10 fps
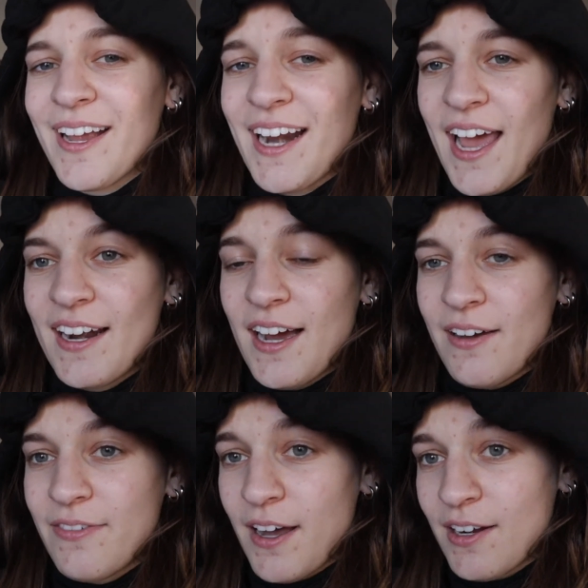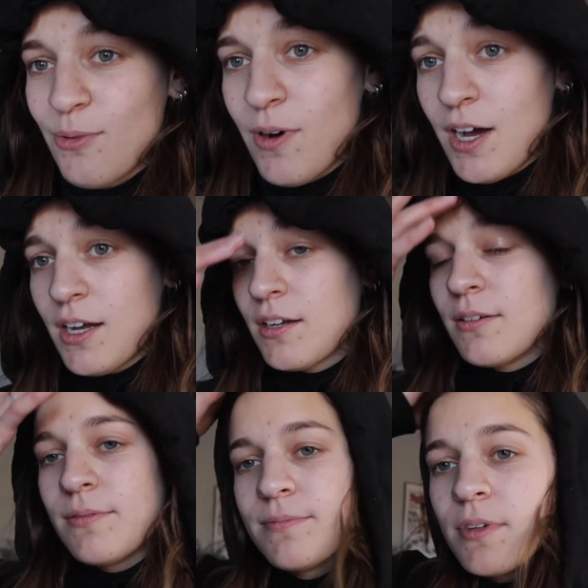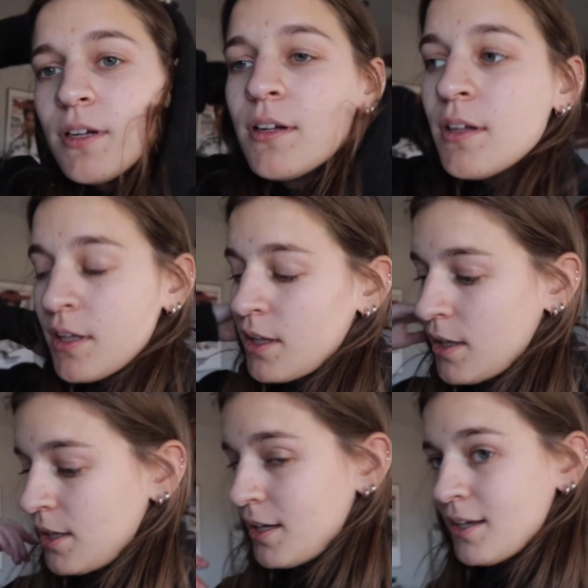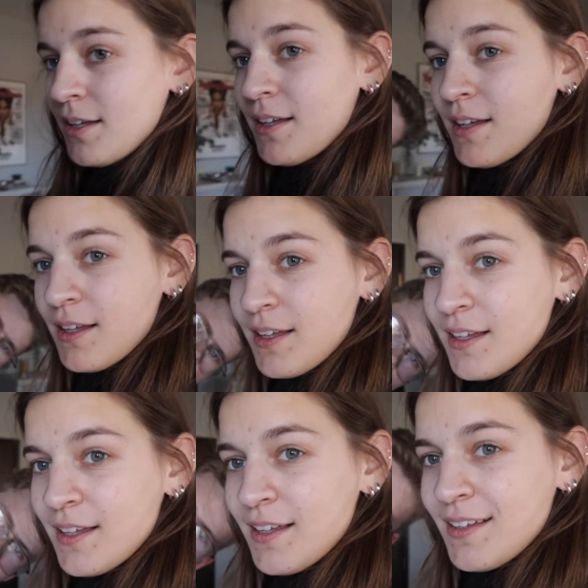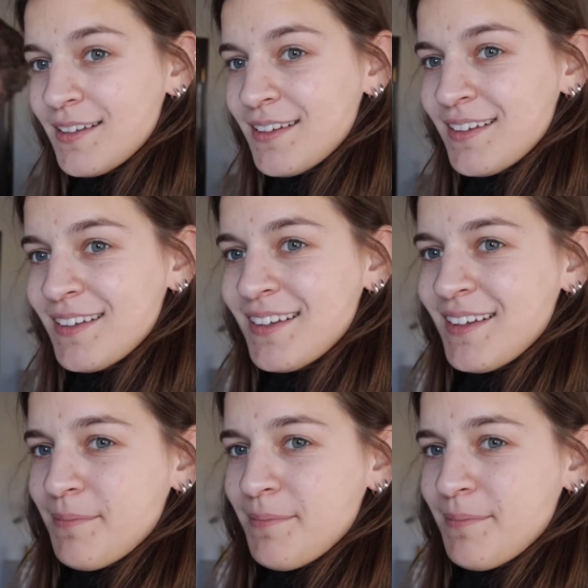we're gonna head off on a walk. Kind of look like a head.